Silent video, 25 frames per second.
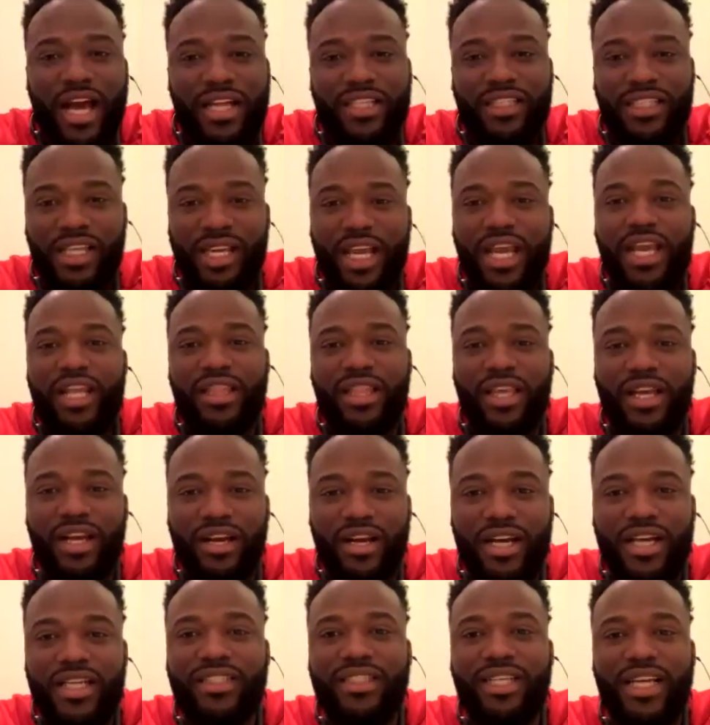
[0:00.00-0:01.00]
says a lot to get
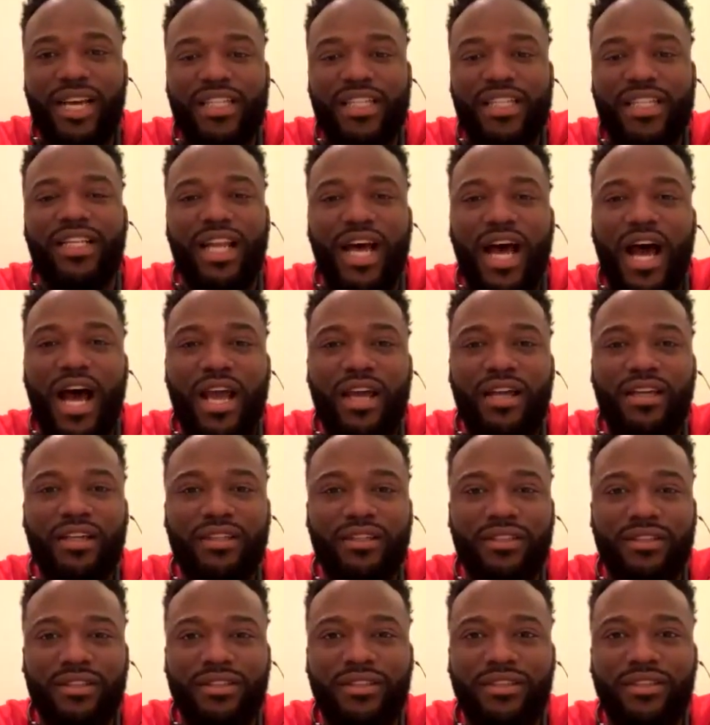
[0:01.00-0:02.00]
there. It says a lot.
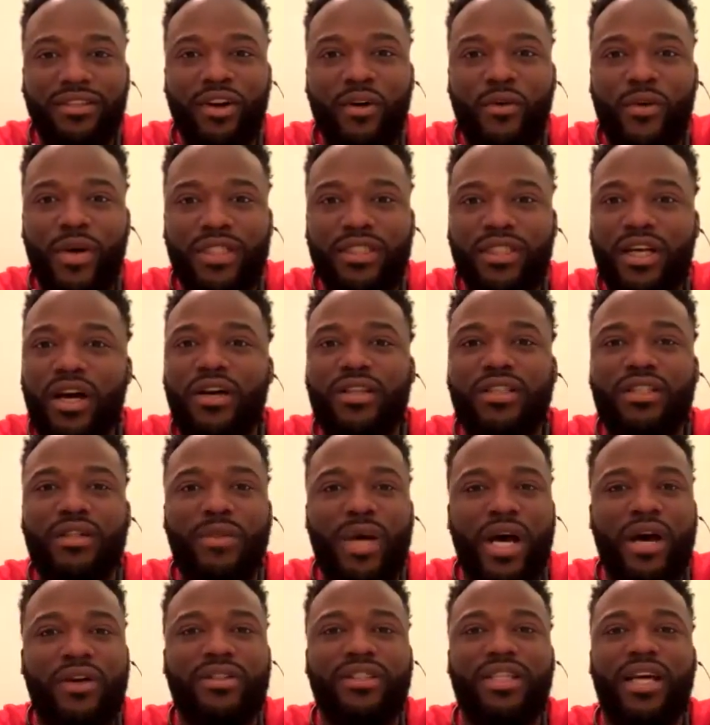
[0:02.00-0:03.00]
No one talks
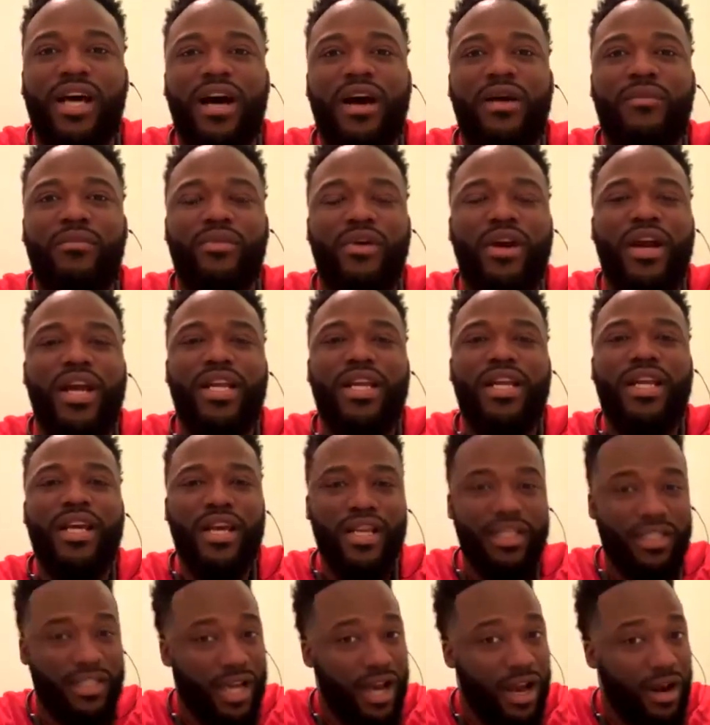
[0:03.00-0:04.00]
about Tom Brady.
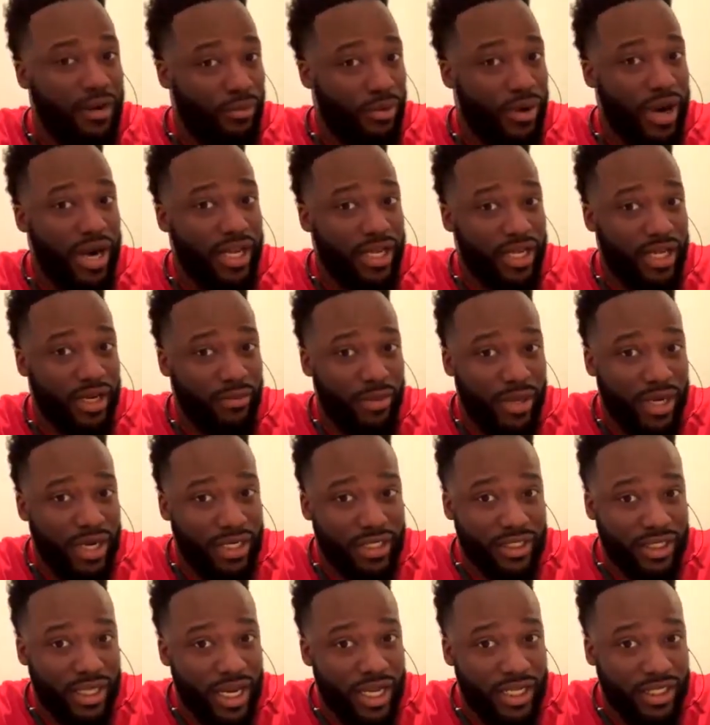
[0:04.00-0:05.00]
Tom Brady could have been in the
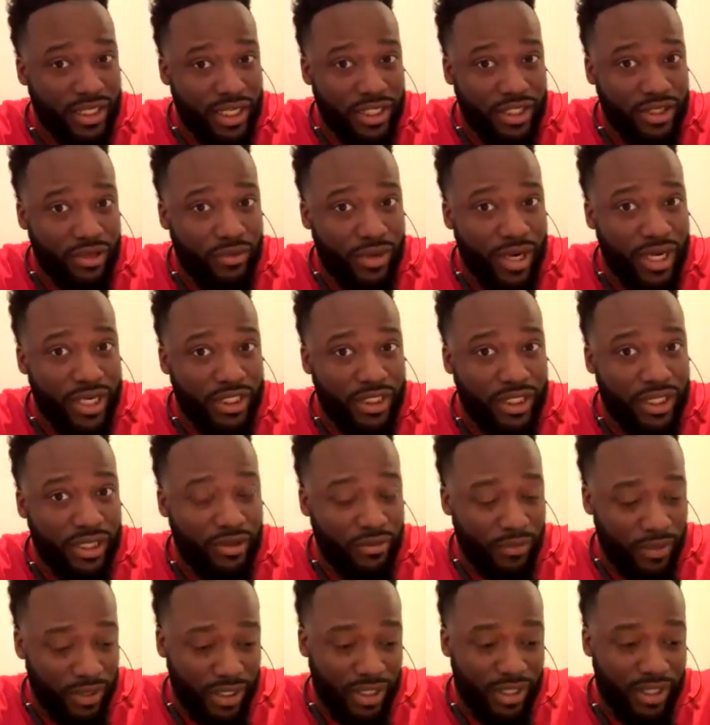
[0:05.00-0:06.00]
same situation
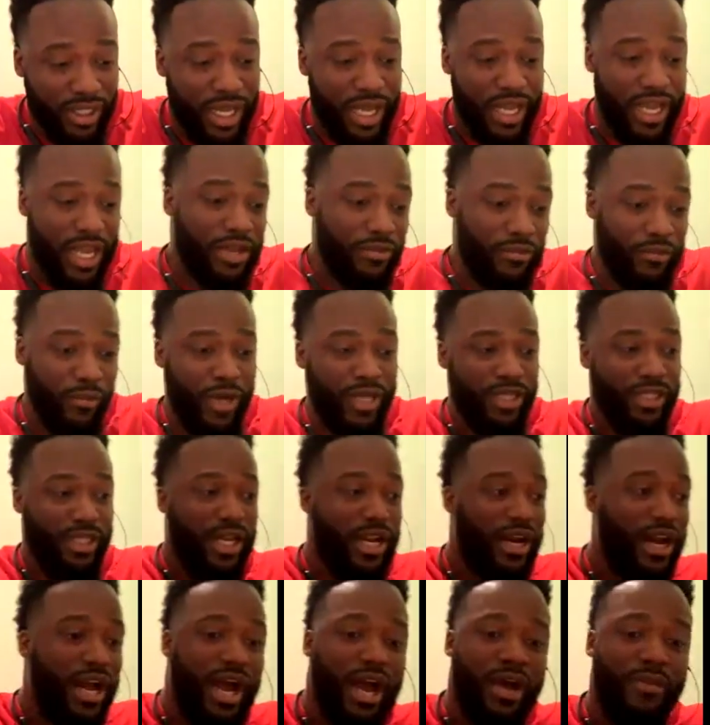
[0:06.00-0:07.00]
with the thing. He went
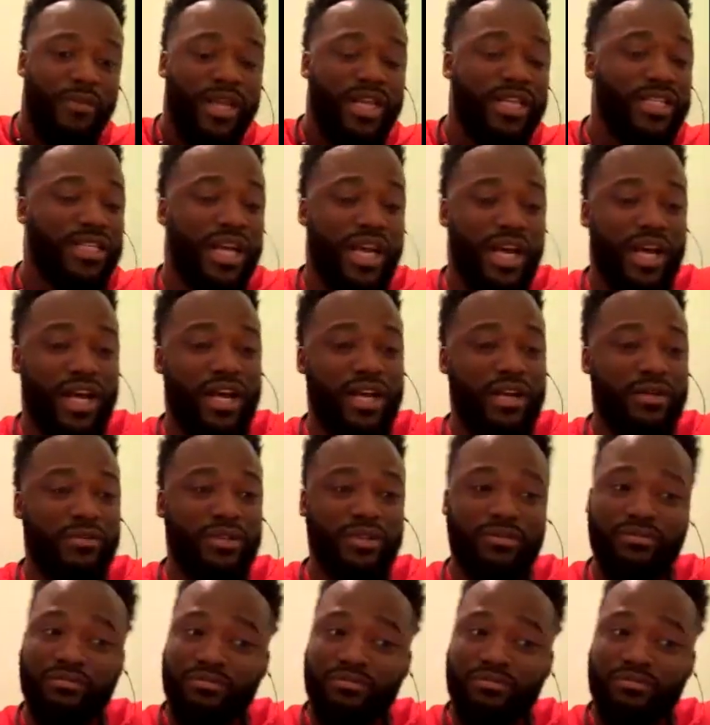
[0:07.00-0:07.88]
there how many times?